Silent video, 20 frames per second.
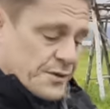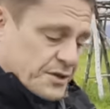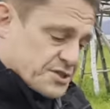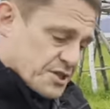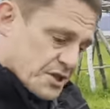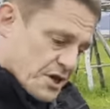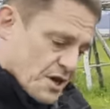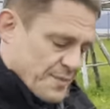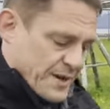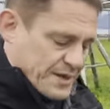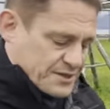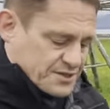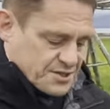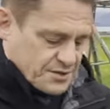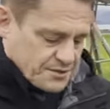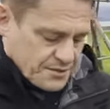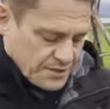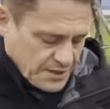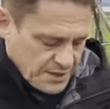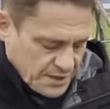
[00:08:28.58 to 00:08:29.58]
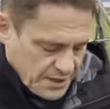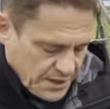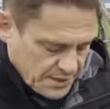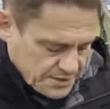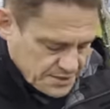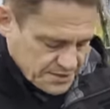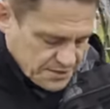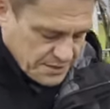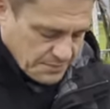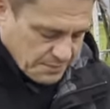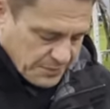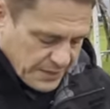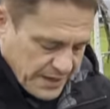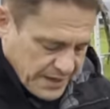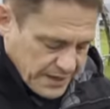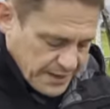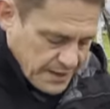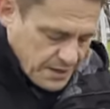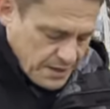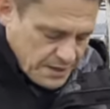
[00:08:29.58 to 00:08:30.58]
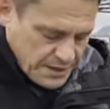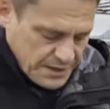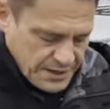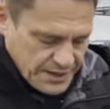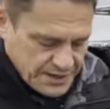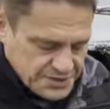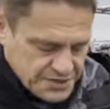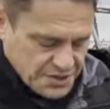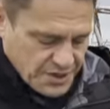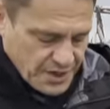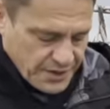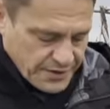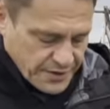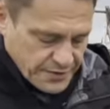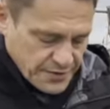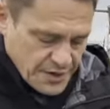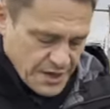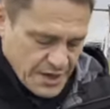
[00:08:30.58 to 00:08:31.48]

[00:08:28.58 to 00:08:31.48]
so go back to the play scenario.